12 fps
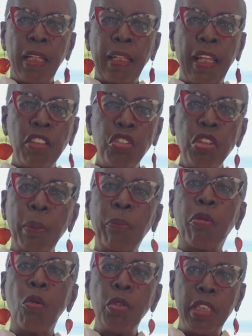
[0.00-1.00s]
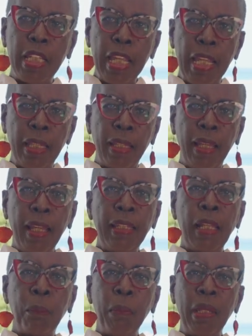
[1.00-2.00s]
gives you the protein
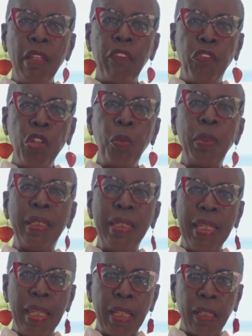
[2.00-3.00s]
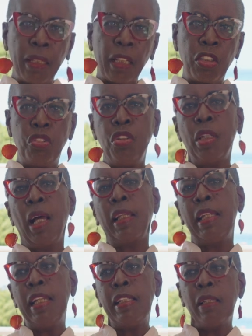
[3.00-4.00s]
that many of you would need because you're
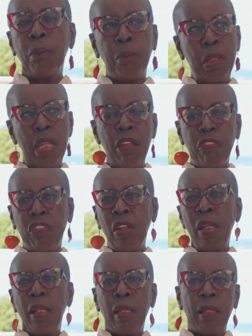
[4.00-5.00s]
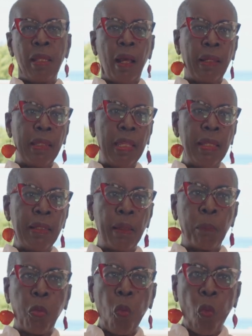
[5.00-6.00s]
not eating beef, you're not eating
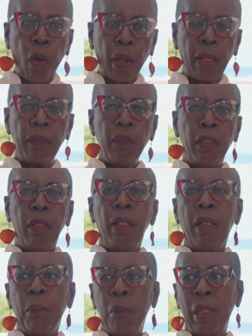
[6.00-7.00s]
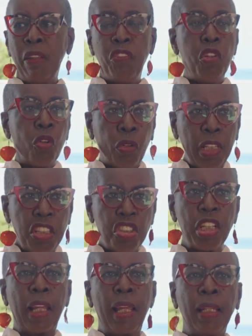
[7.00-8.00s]
pork. Many of you don't eat
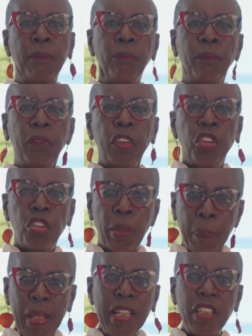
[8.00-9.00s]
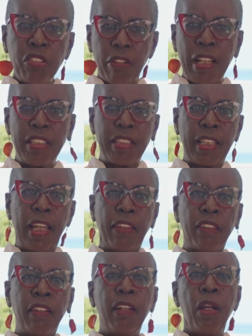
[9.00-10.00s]
chicken. So the peas and rice
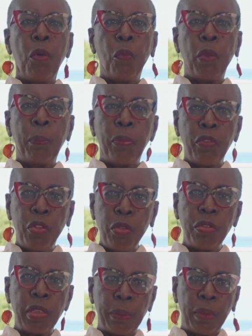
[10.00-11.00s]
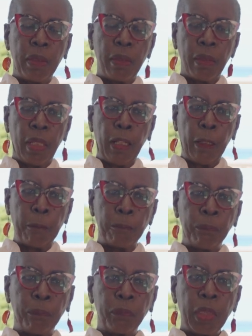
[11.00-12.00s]
together would produce the
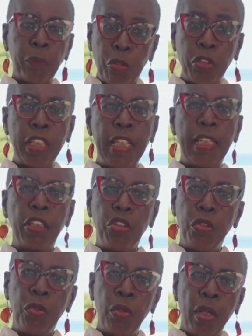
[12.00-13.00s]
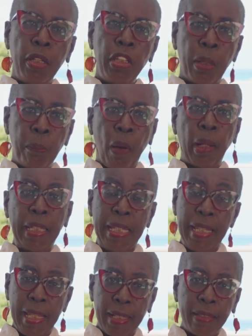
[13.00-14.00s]
protein that your body
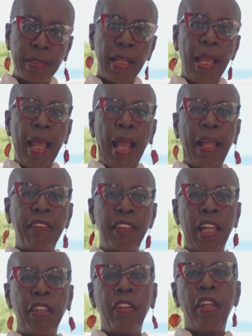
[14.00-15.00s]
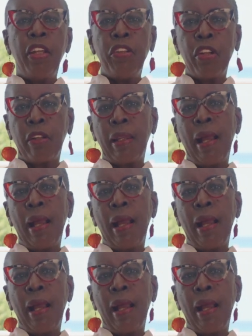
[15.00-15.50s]
needs, and then you're going to